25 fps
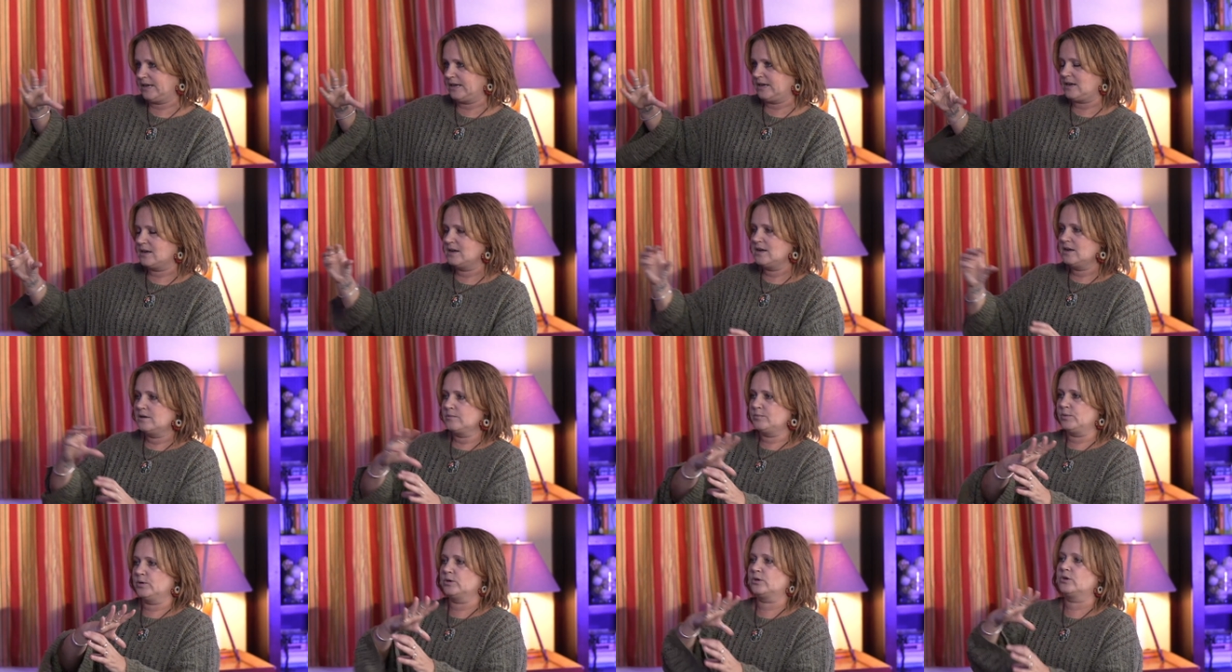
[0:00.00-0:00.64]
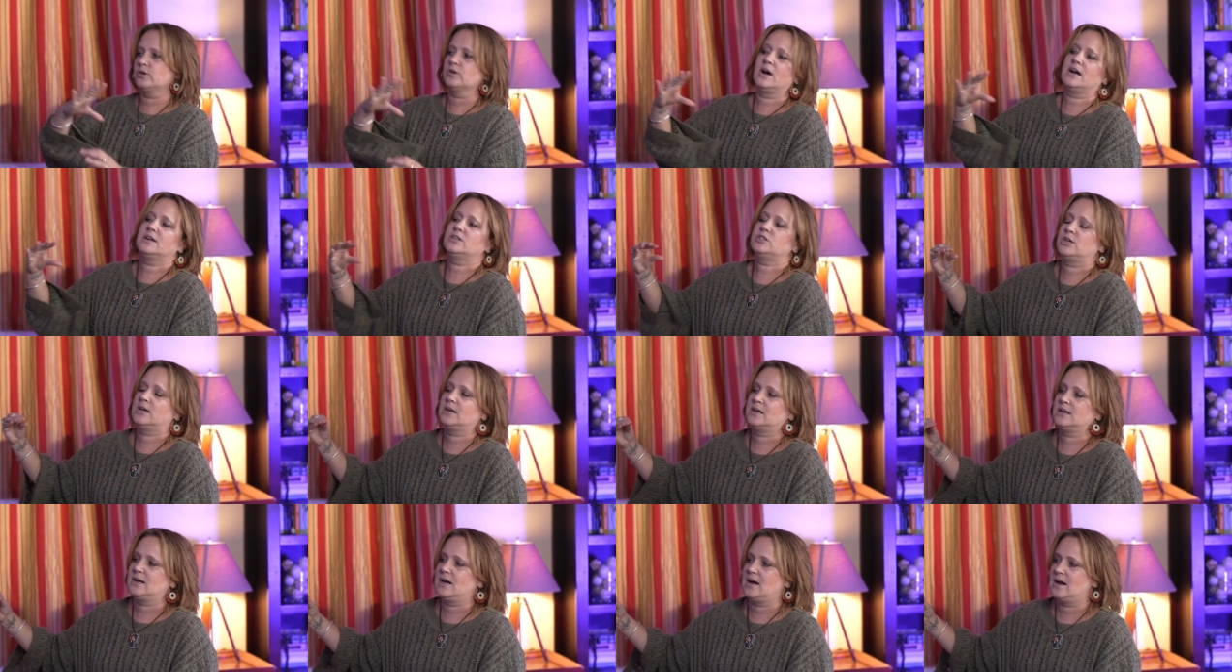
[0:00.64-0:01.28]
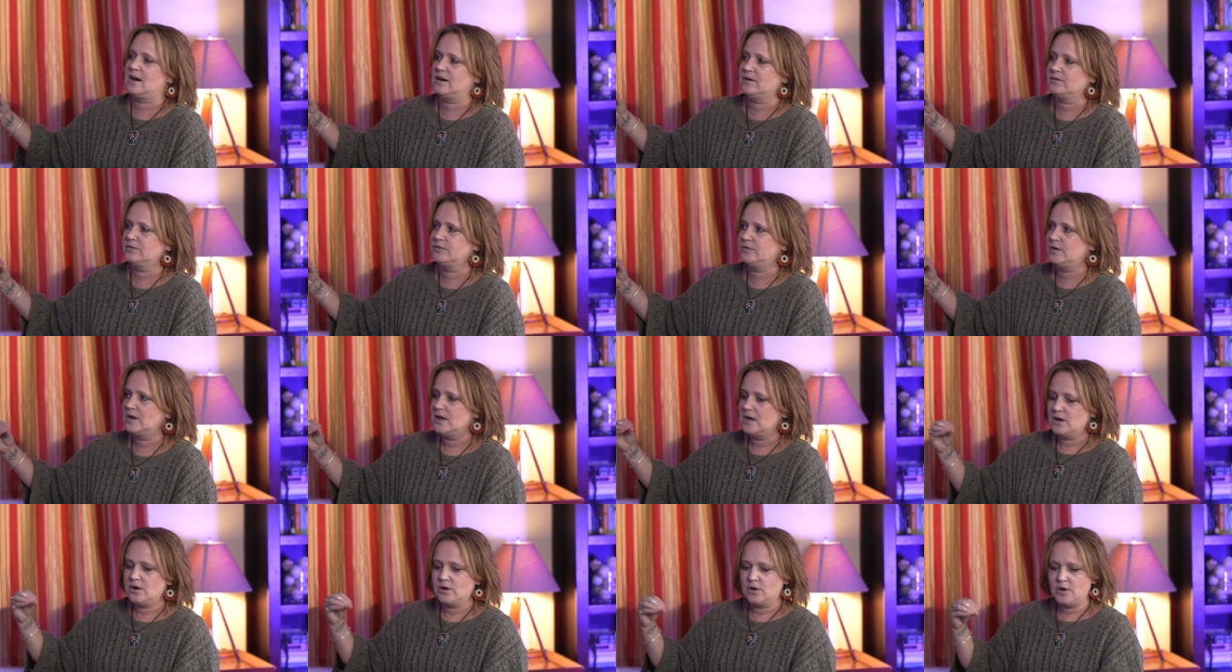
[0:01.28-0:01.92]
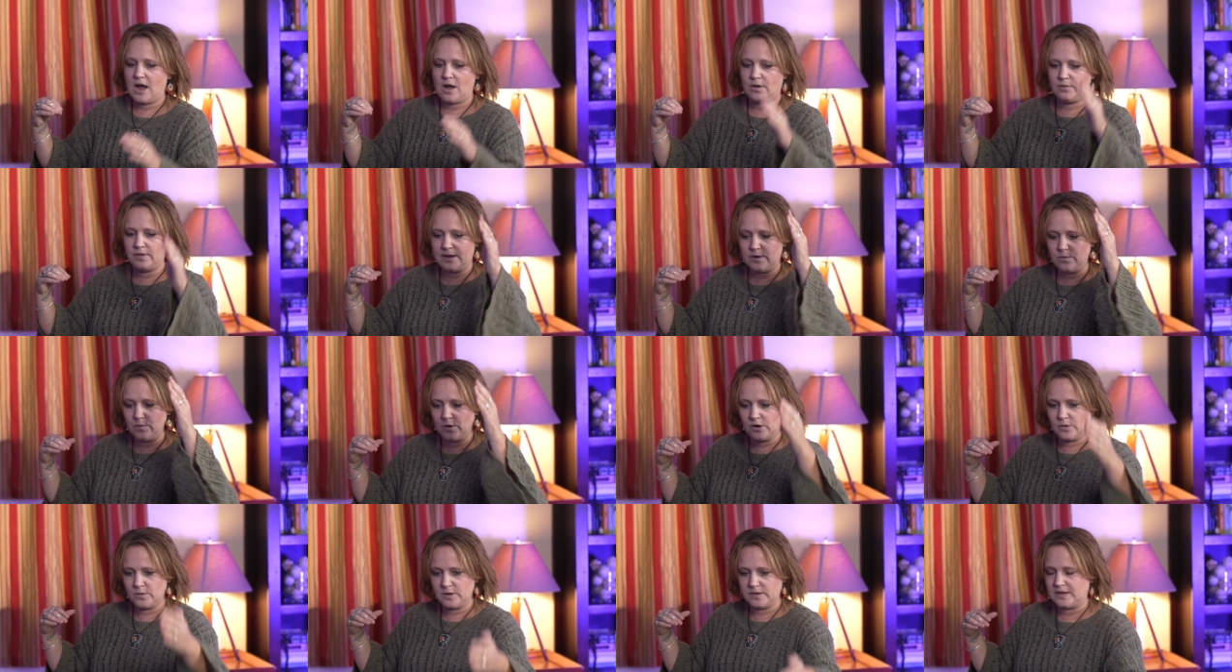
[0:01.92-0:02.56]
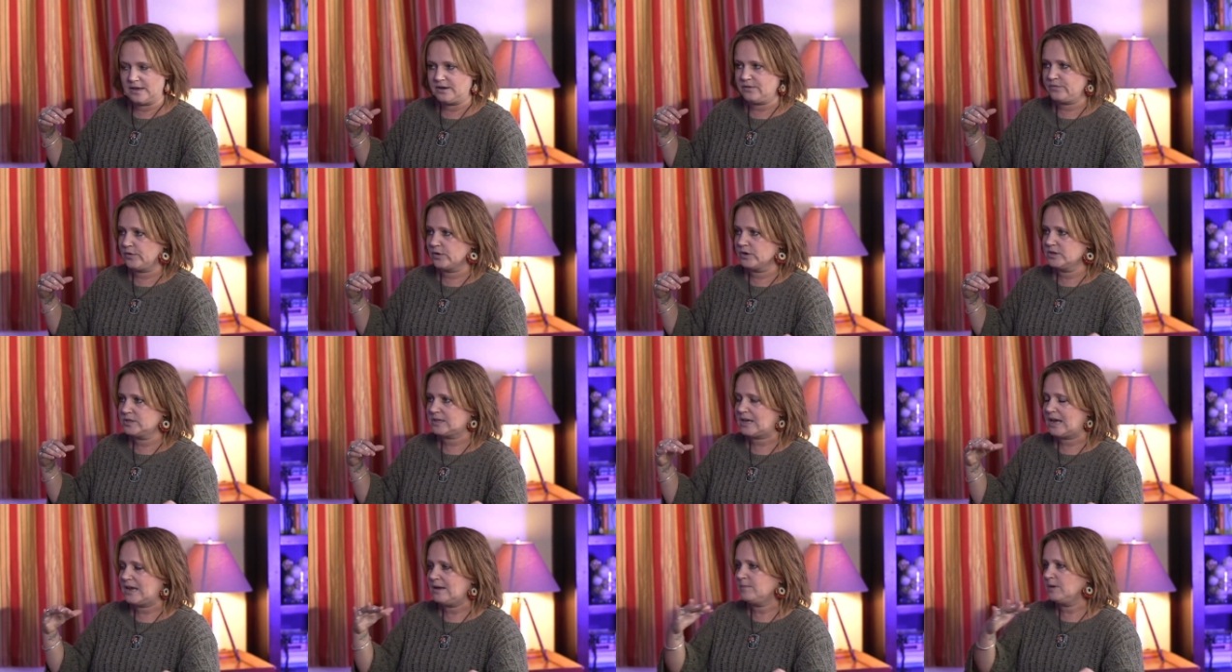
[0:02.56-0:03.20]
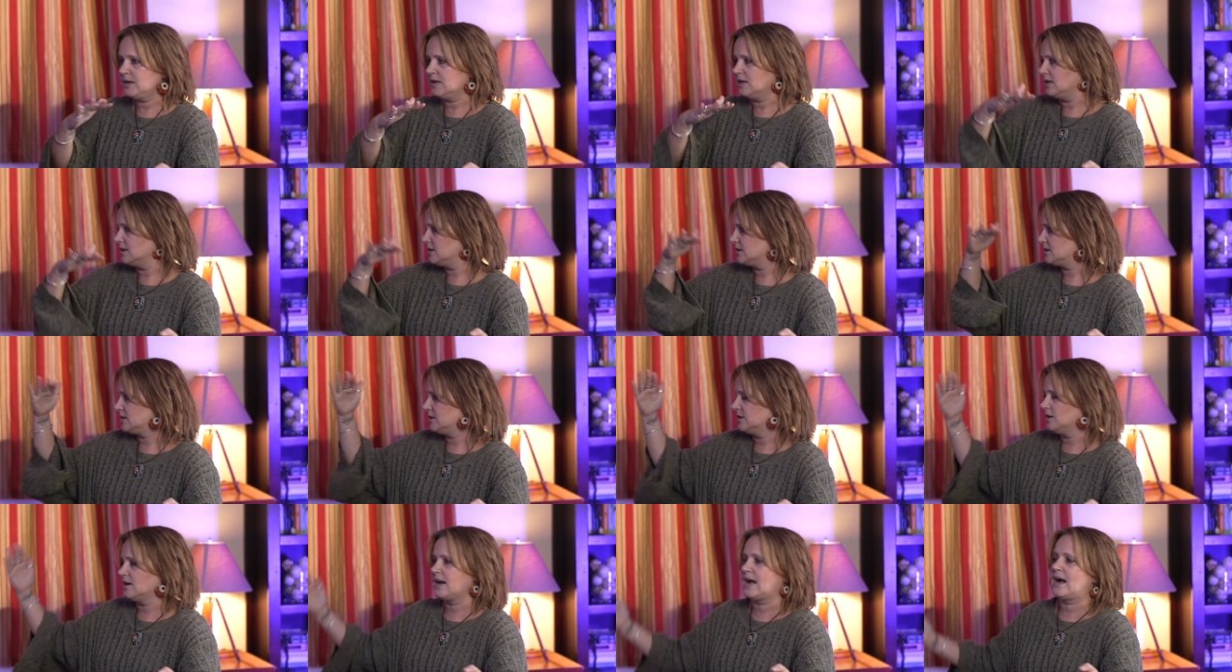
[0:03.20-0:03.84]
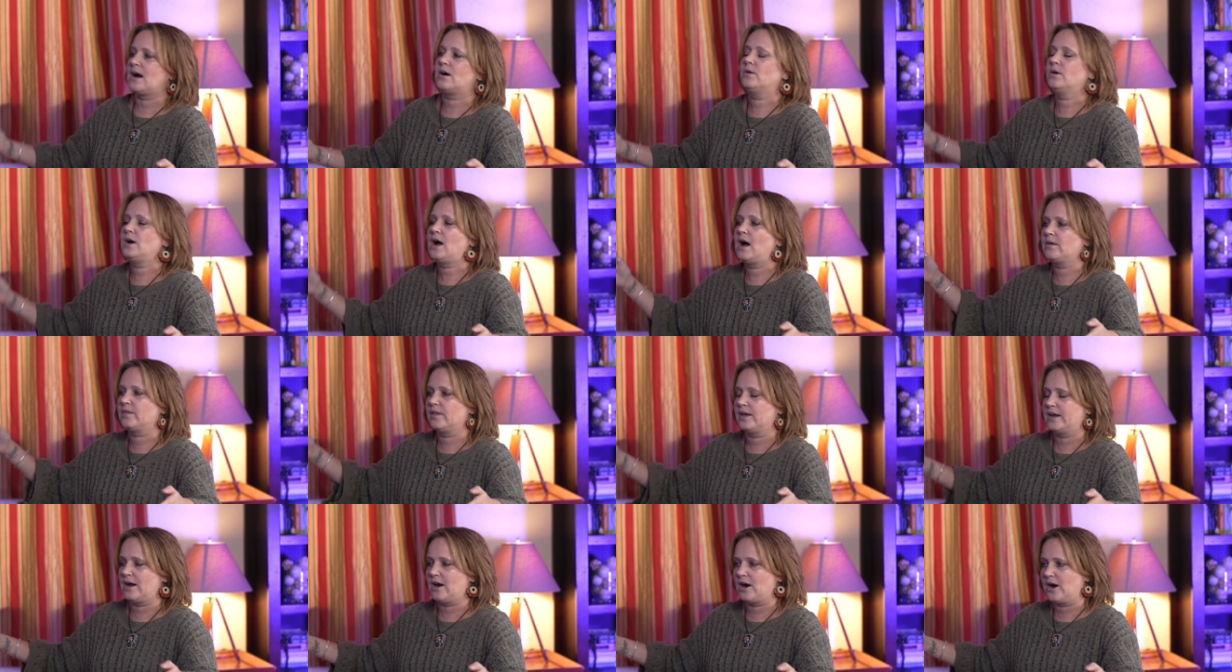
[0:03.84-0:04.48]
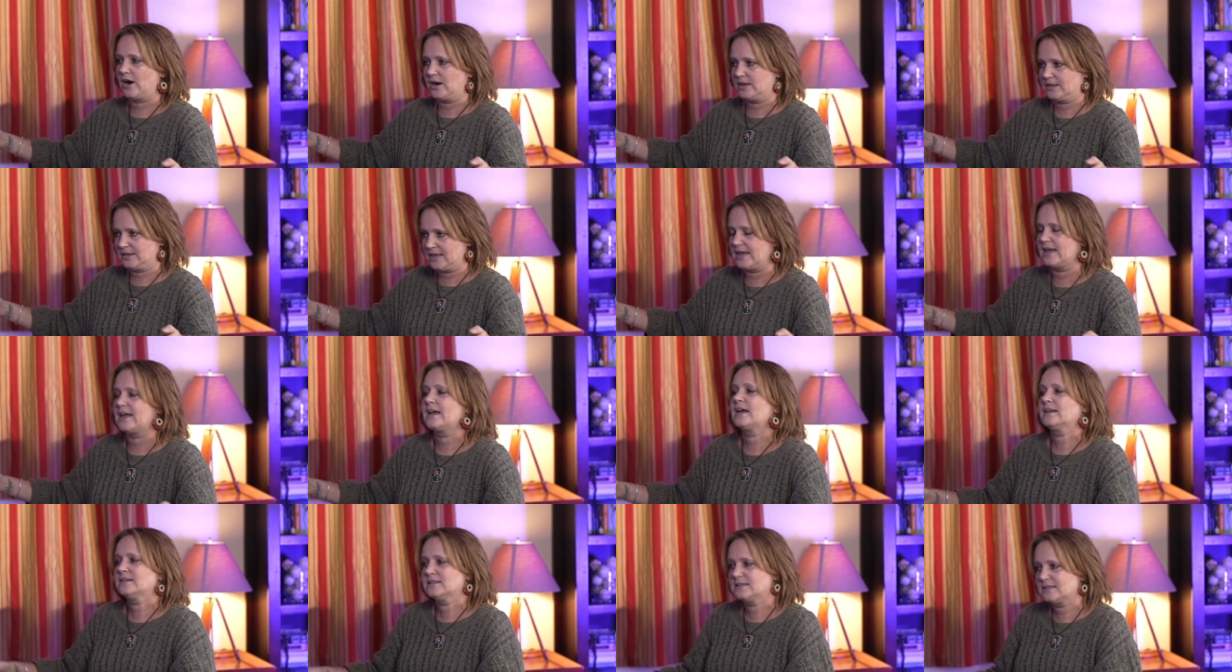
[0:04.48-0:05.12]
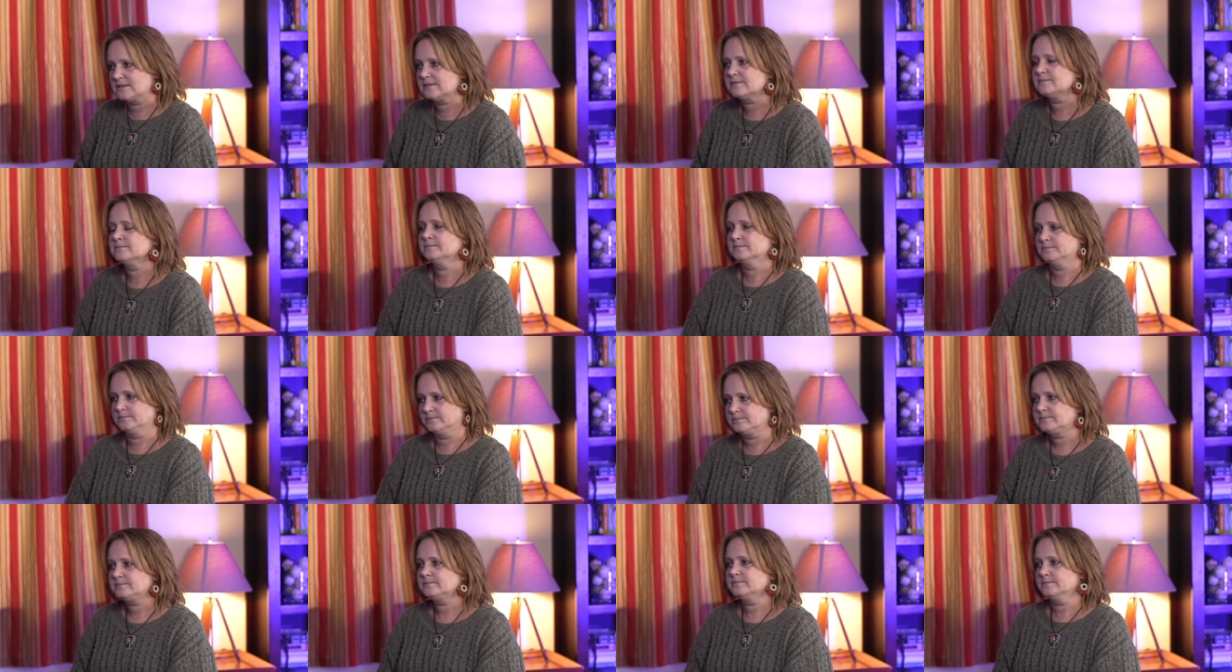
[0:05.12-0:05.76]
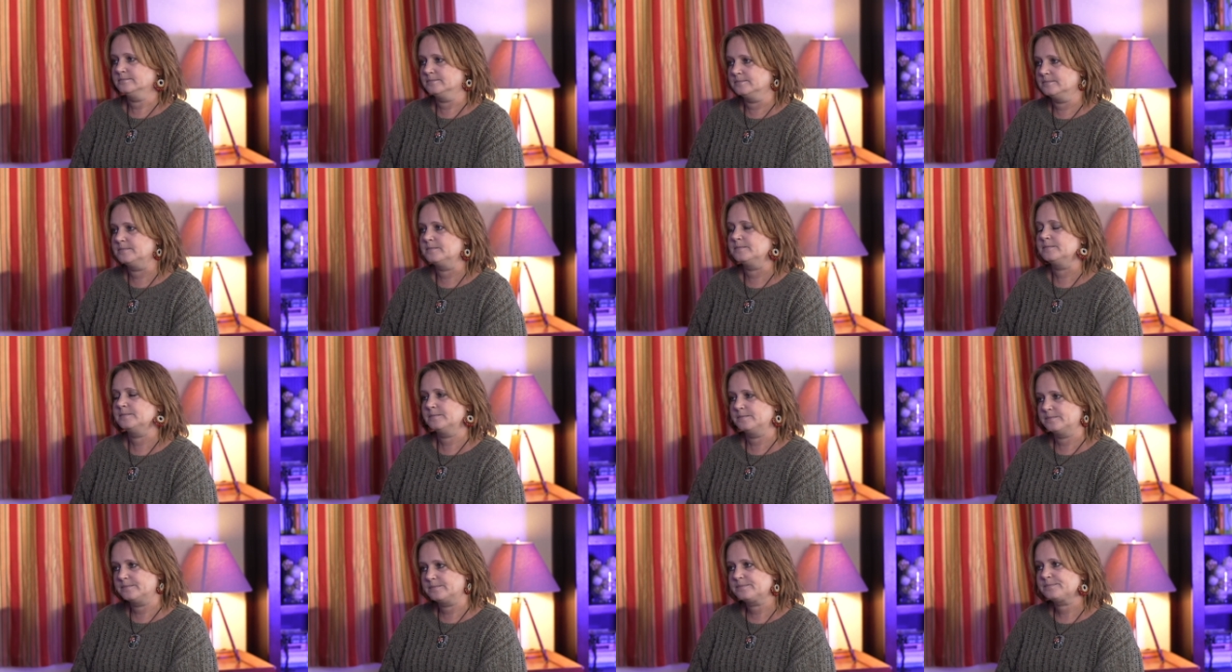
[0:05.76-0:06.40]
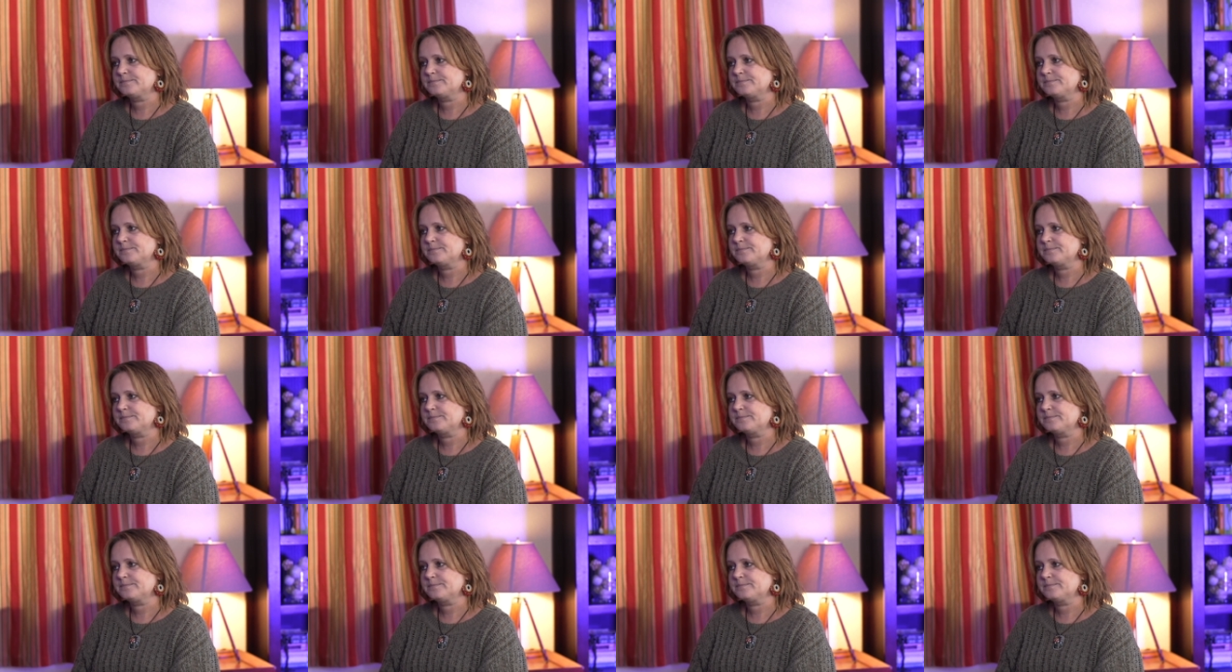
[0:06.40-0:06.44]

like progression of how they were when they first came in to now how they are at the end. Amazing. Yeah. Mm.